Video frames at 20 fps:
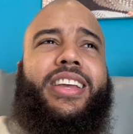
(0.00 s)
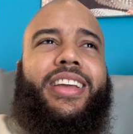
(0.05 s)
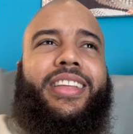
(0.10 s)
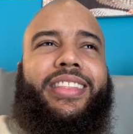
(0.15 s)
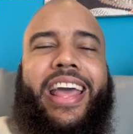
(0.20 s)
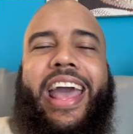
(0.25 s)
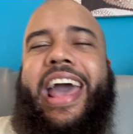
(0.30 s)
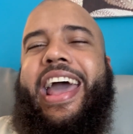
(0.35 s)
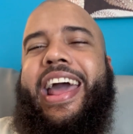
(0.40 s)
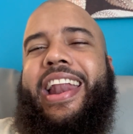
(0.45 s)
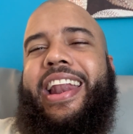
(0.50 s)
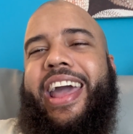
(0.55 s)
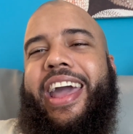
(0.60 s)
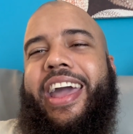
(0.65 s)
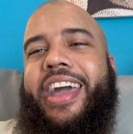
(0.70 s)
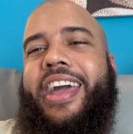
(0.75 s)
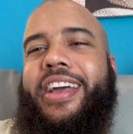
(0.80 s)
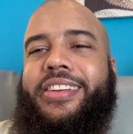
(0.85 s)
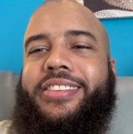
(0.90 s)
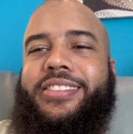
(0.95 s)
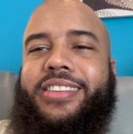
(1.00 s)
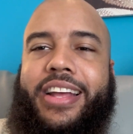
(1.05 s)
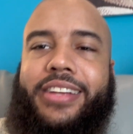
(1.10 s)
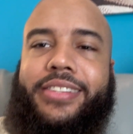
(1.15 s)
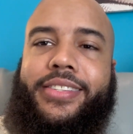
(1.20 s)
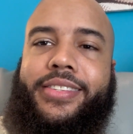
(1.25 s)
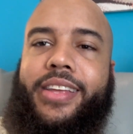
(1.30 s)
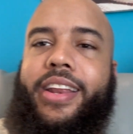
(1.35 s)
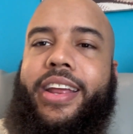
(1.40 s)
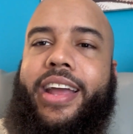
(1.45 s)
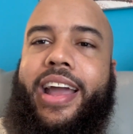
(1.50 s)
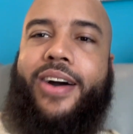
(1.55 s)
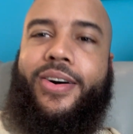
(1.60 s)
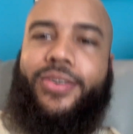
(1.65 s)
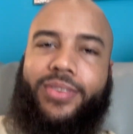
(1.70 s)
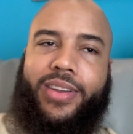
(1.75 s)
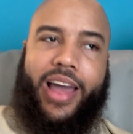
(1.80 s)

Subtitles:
They had eggs like sitting out,